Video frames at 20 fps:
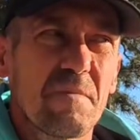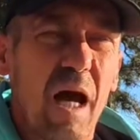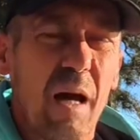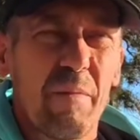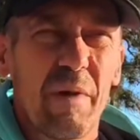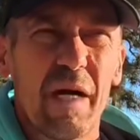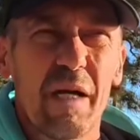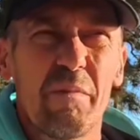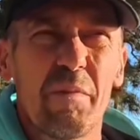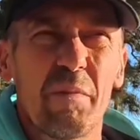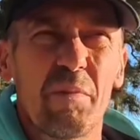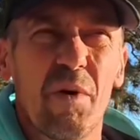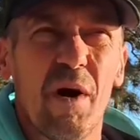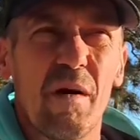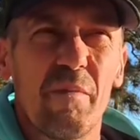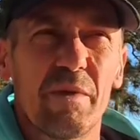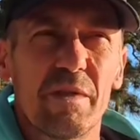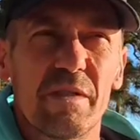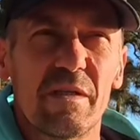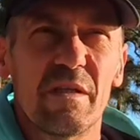I made him a
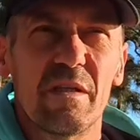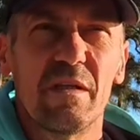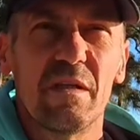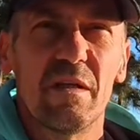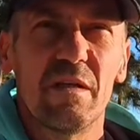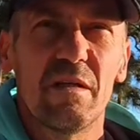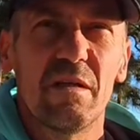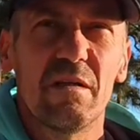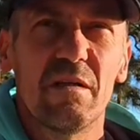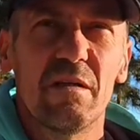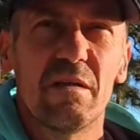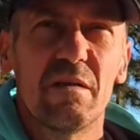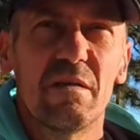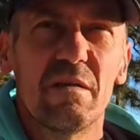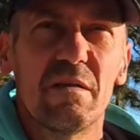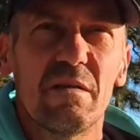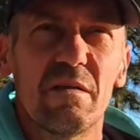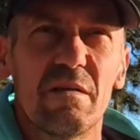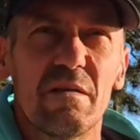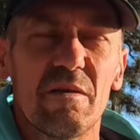promise in
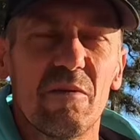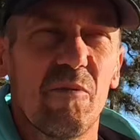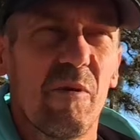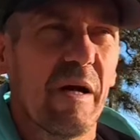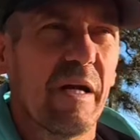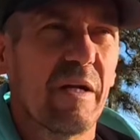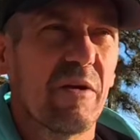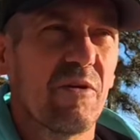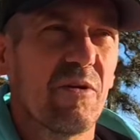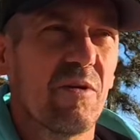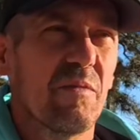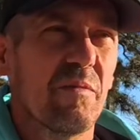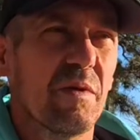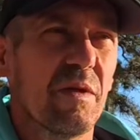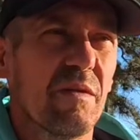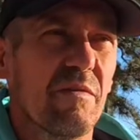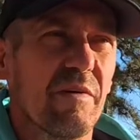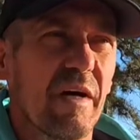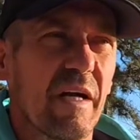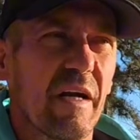the waiting room of
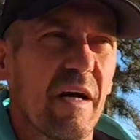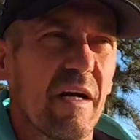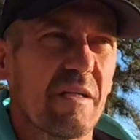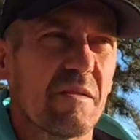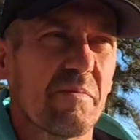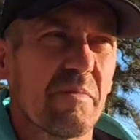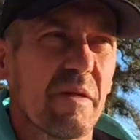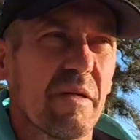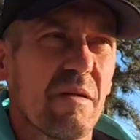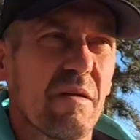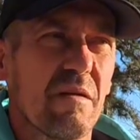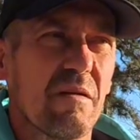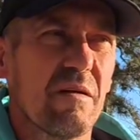the vet hospital